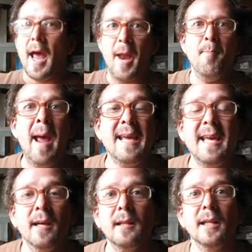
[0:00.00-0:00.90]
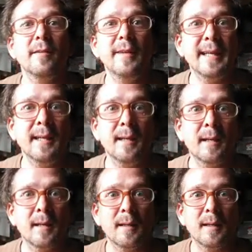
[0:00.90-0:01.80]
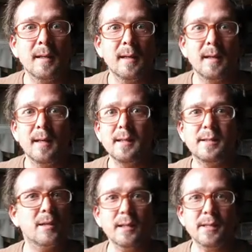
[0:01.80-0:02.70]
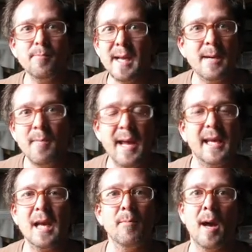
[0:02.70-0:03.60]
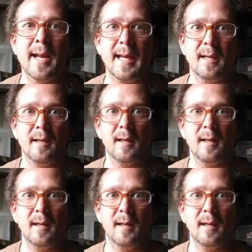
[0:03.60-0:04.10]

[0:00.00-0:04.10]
And making a living doesn't mean making money.